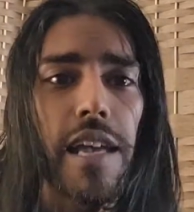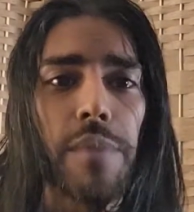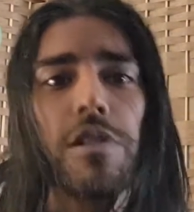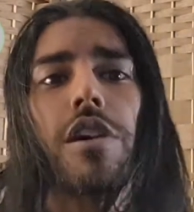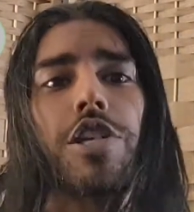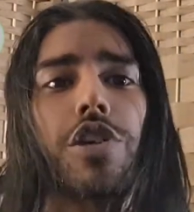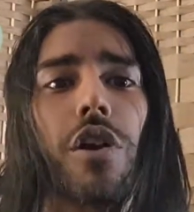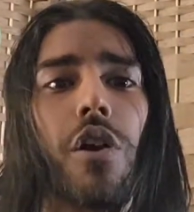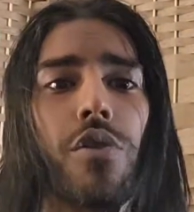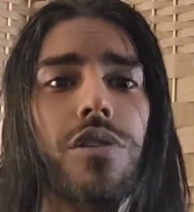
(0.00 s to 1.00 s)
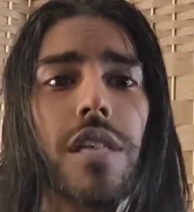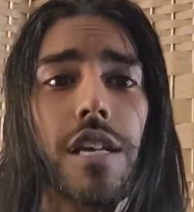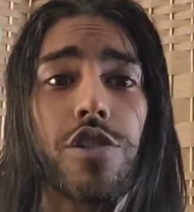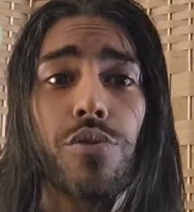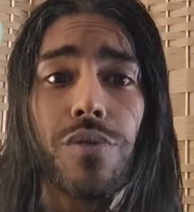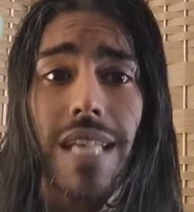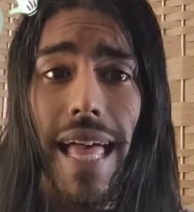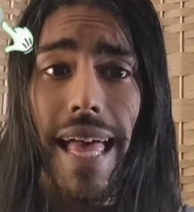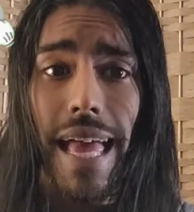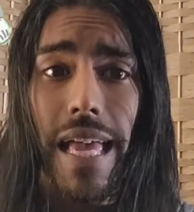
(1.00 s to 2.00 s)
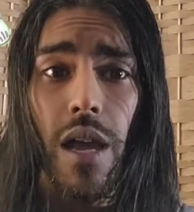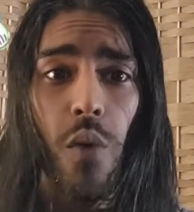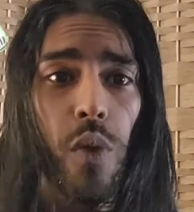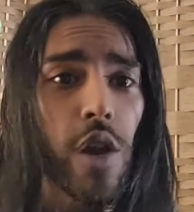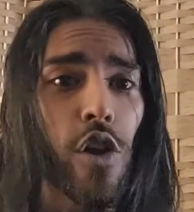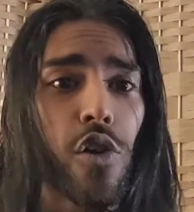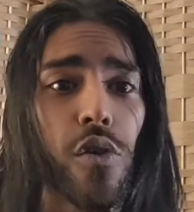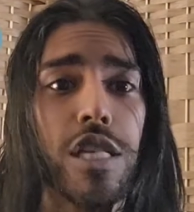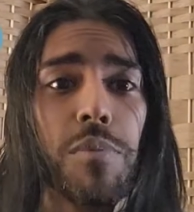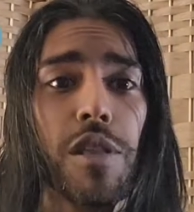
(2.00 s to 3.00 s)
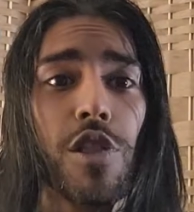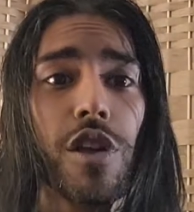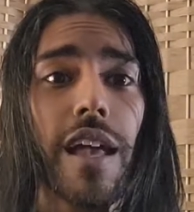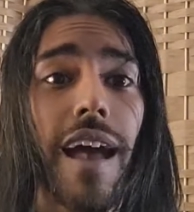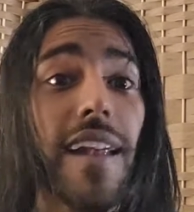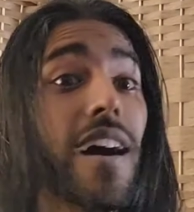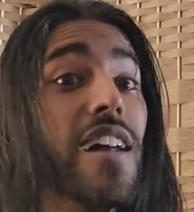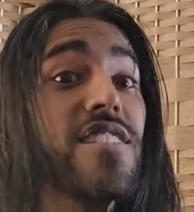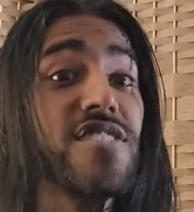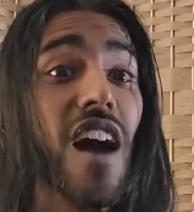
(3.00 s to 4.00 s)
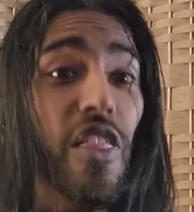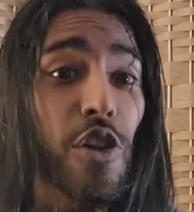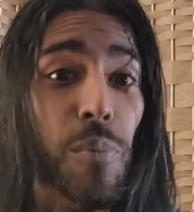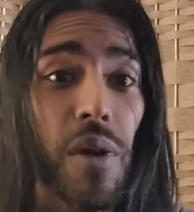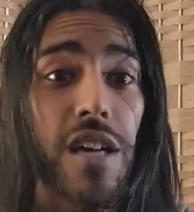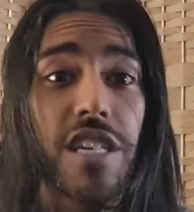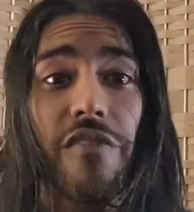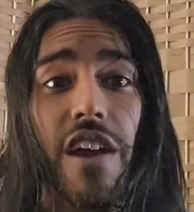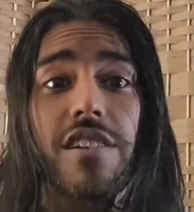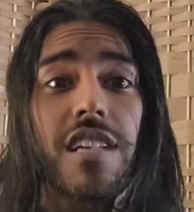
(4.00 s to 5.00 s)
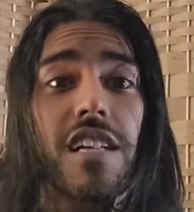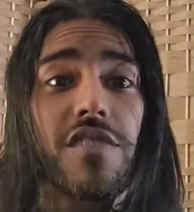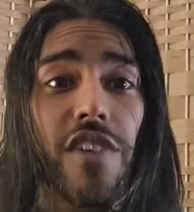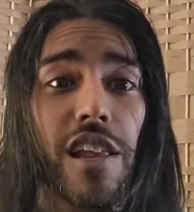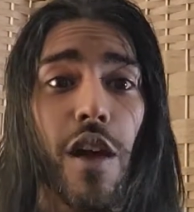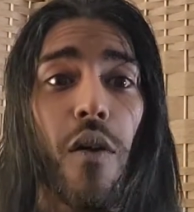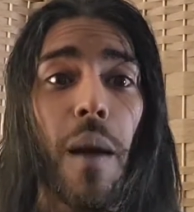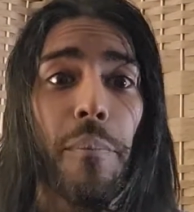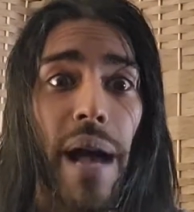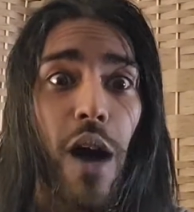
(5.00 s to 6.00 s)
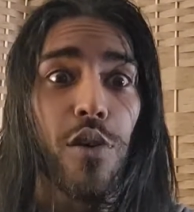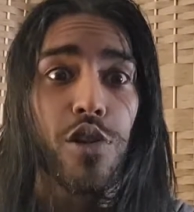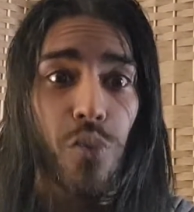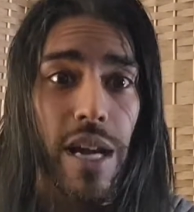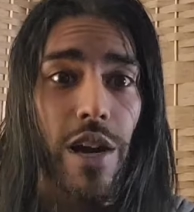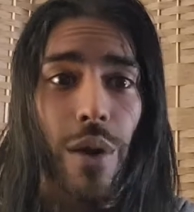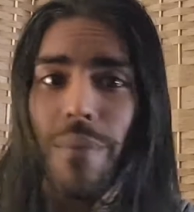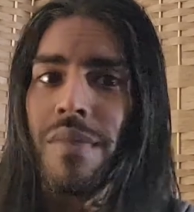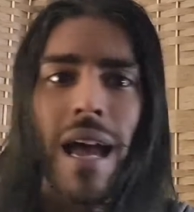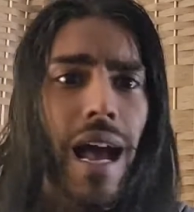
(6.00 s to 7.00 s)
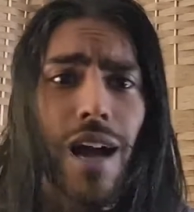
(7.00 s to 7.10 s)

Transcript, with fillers: I am Lutz, your host, and today we are going to be looking at another Project Veritas video about Twitter.